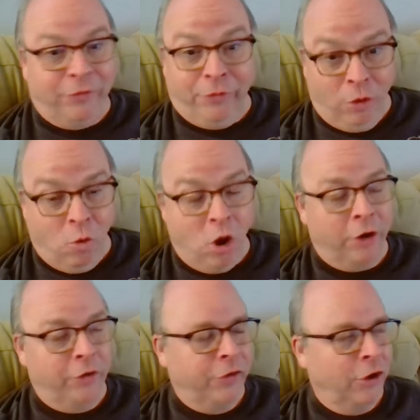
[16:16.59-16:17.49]
full of
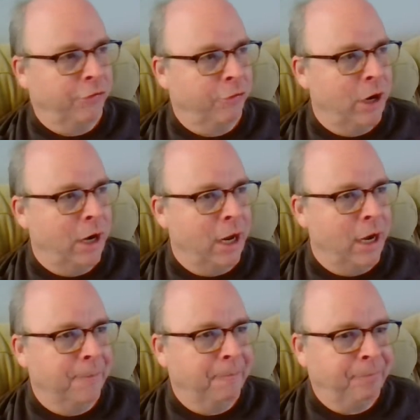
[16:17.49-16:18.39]
water is all
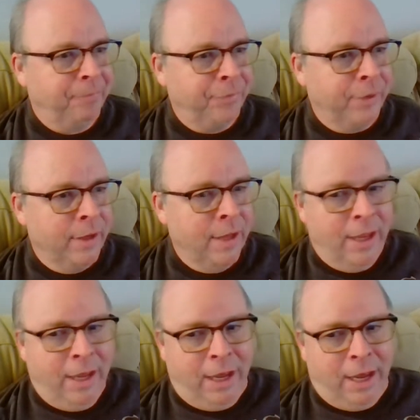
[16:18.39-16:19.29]
treated,
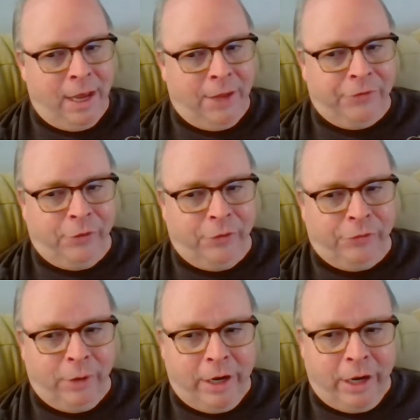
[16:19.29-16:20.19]
and so
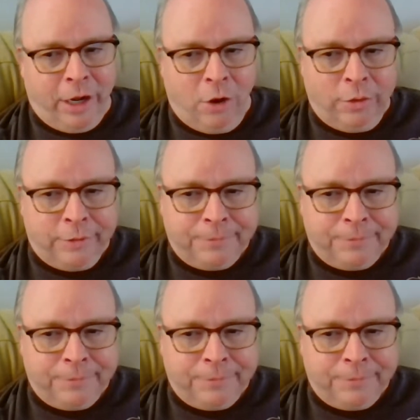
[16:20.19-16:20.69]
it's ready to go.